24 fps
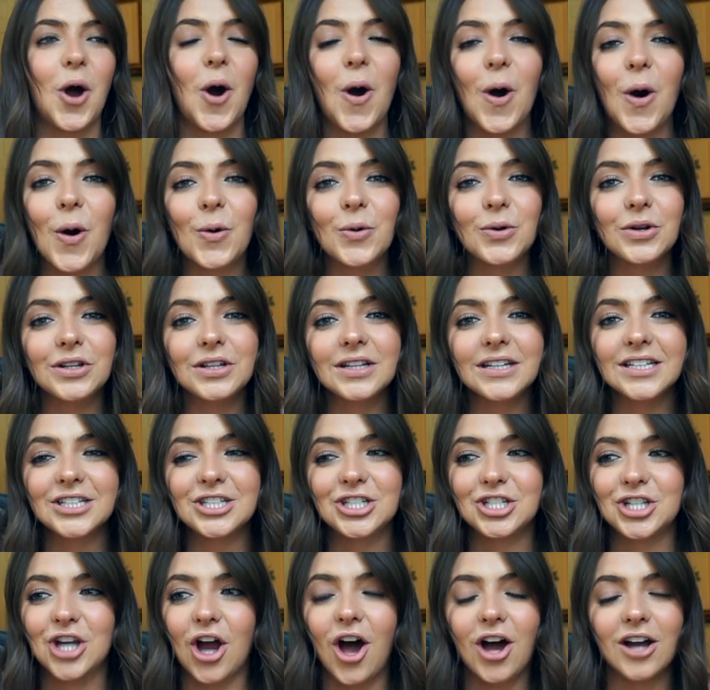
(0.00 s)
totally
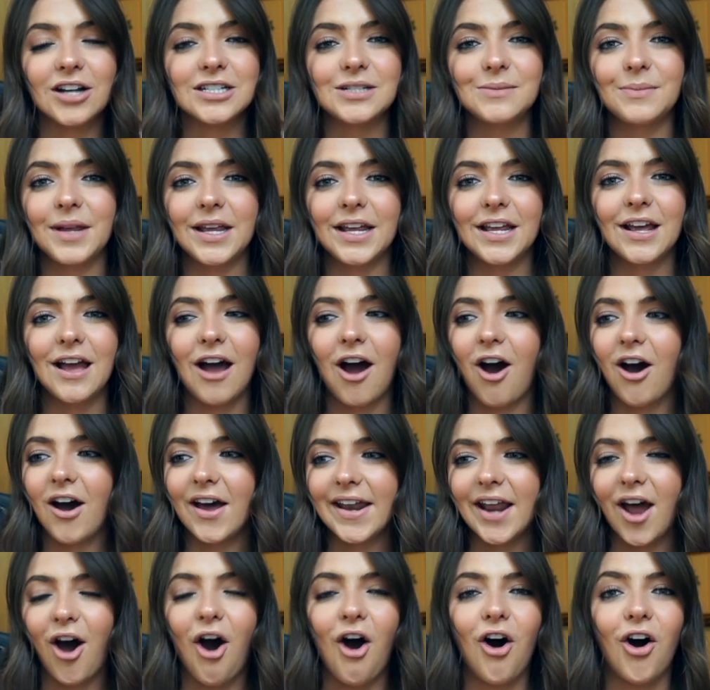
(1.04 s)
shocked me
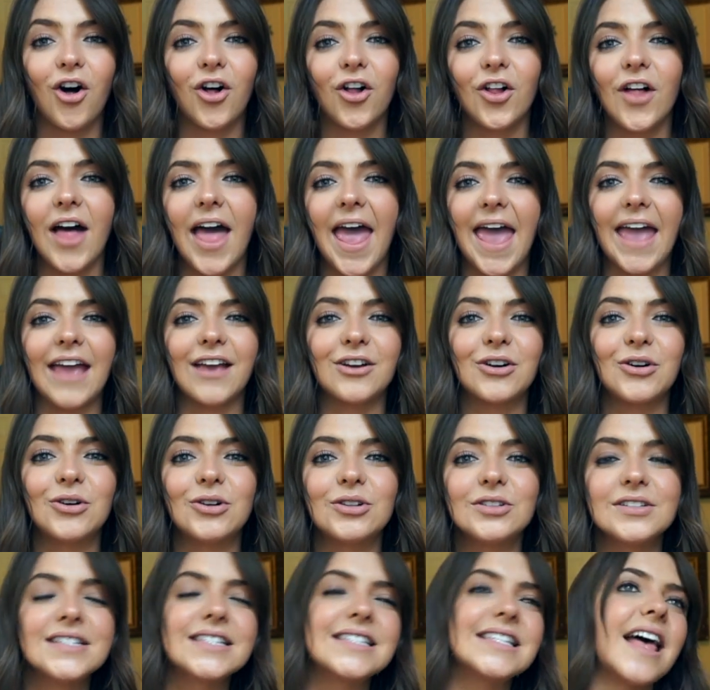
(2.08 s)
on all
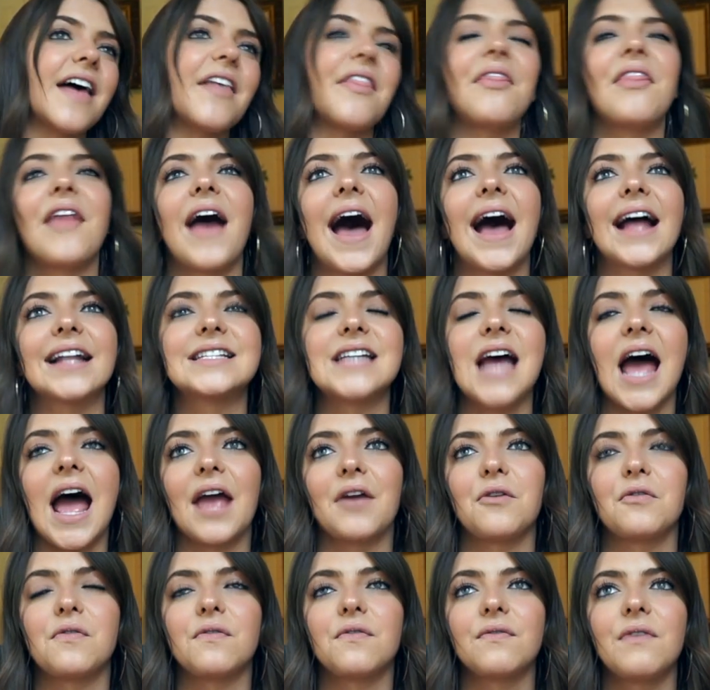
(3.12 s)
angles that
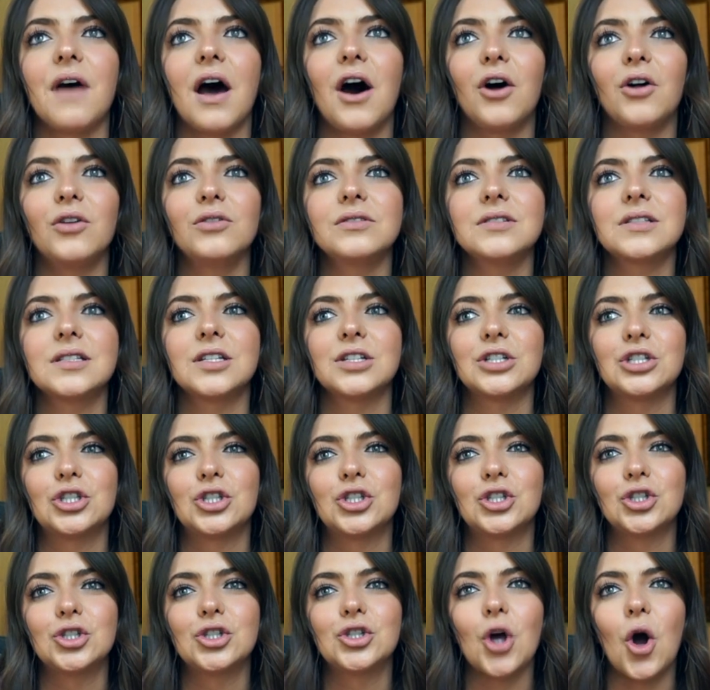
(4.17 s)
I felt
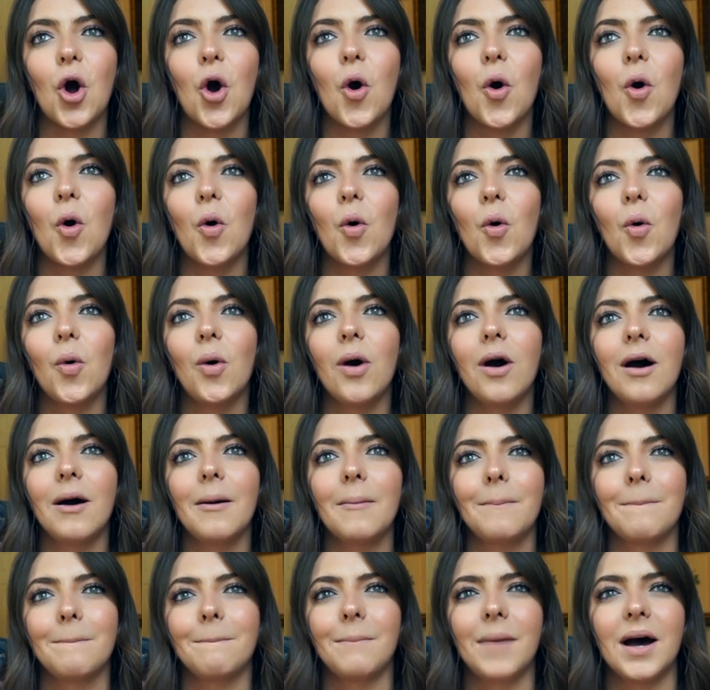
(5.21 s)
so
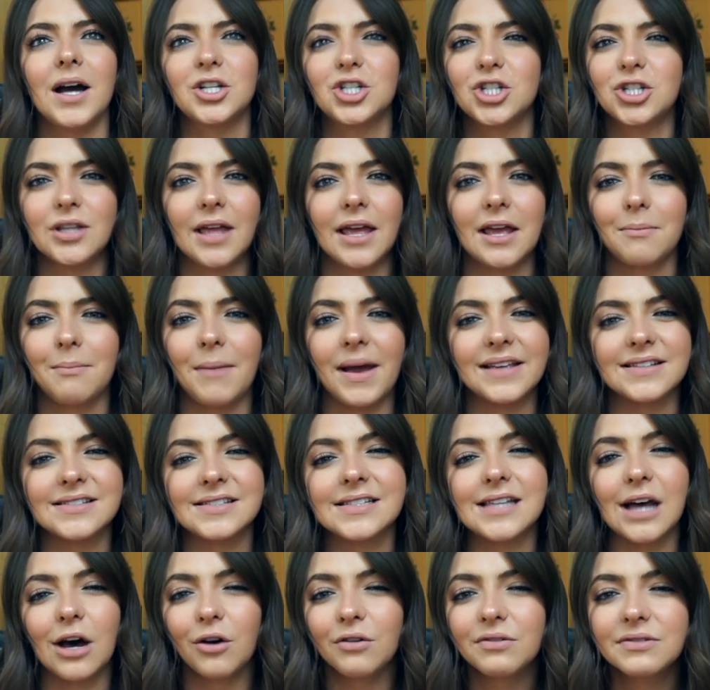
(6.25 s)
much like
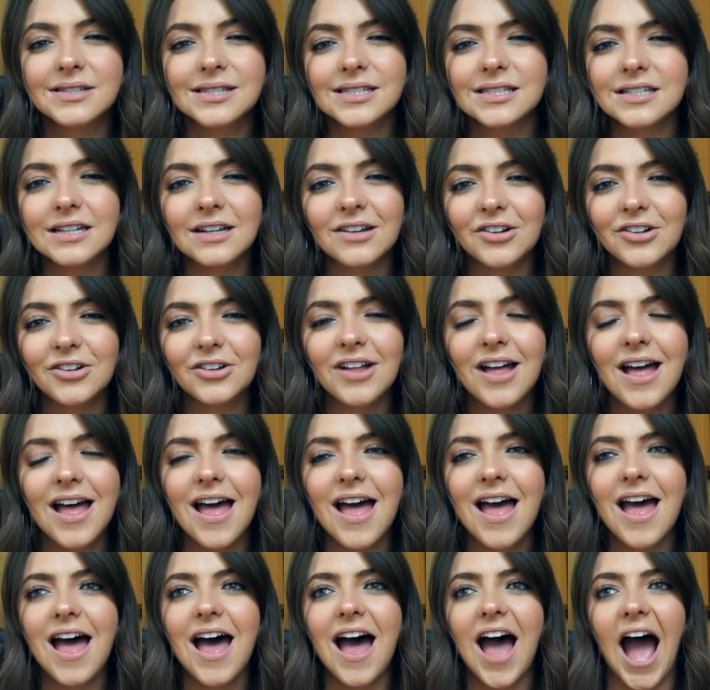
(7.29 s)
myself still.
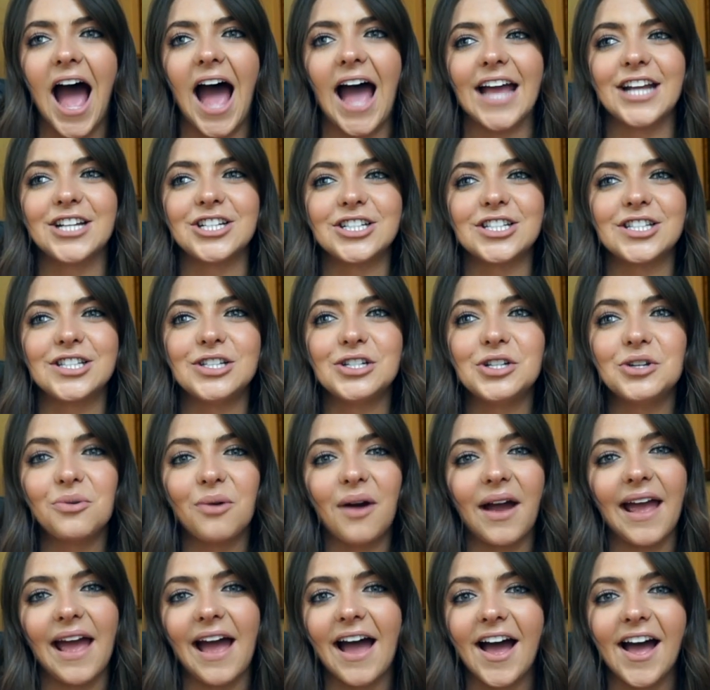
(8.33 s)
I just knew
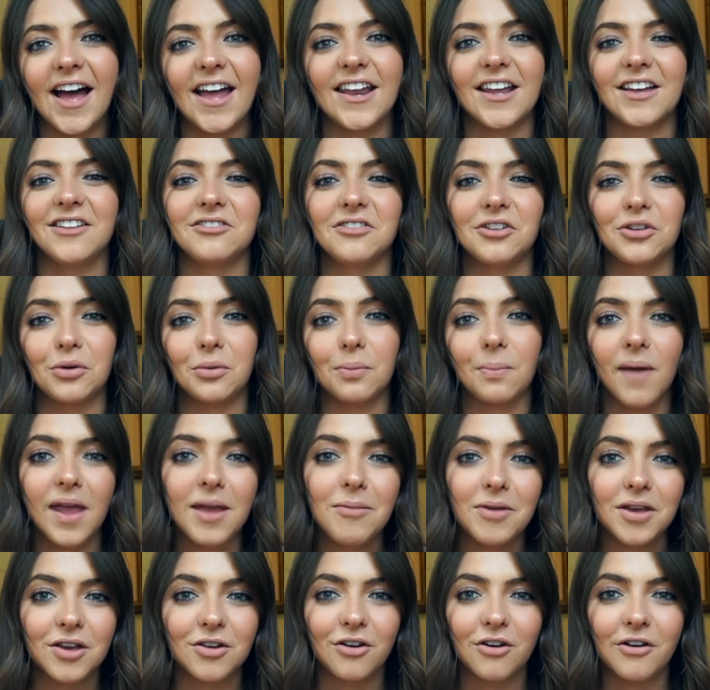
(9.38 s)
I had a little
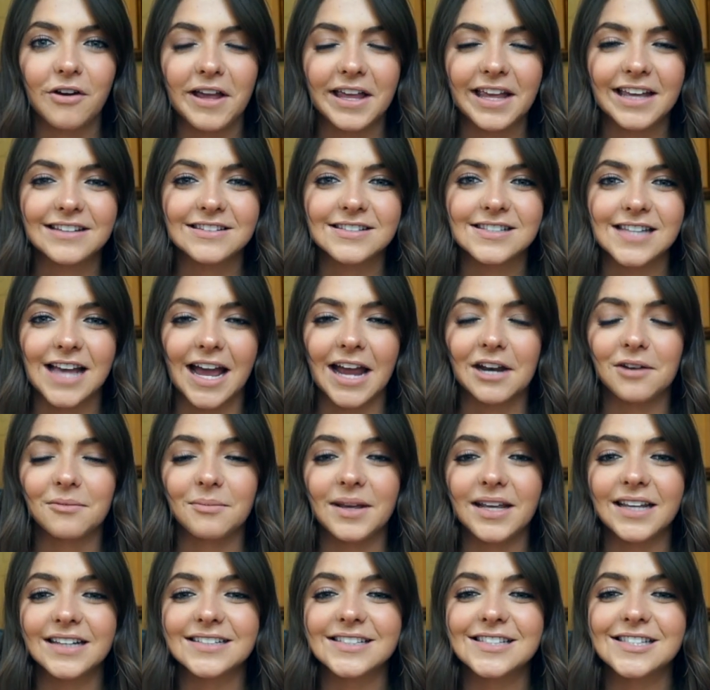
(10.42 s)
baby growing inside of
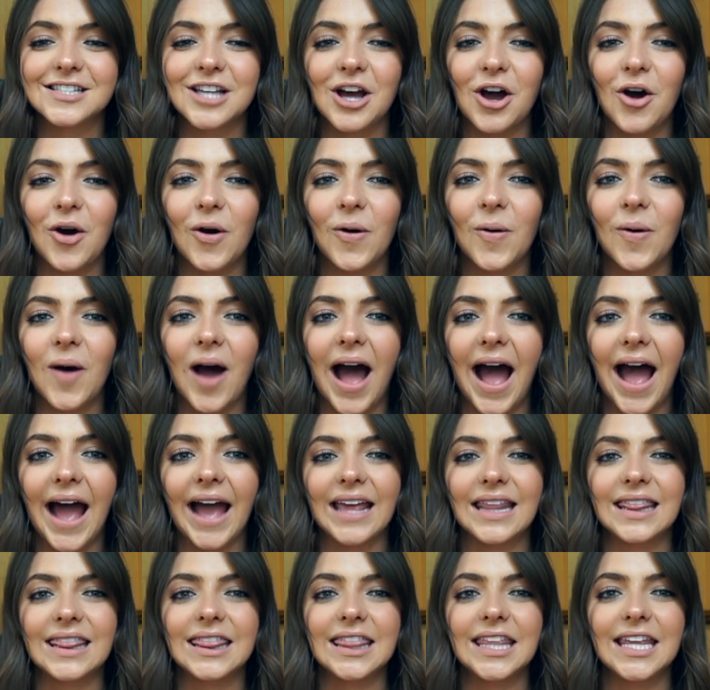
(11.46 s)
me. So
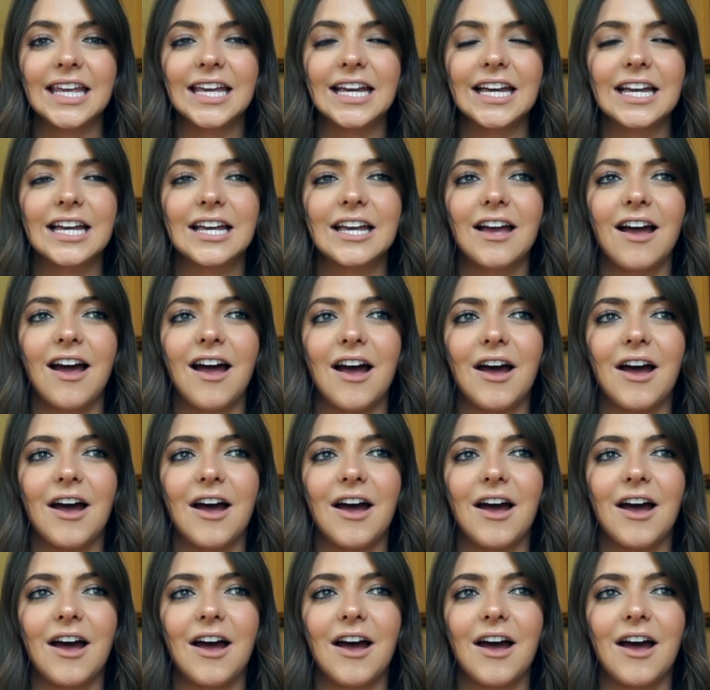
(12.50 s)
I think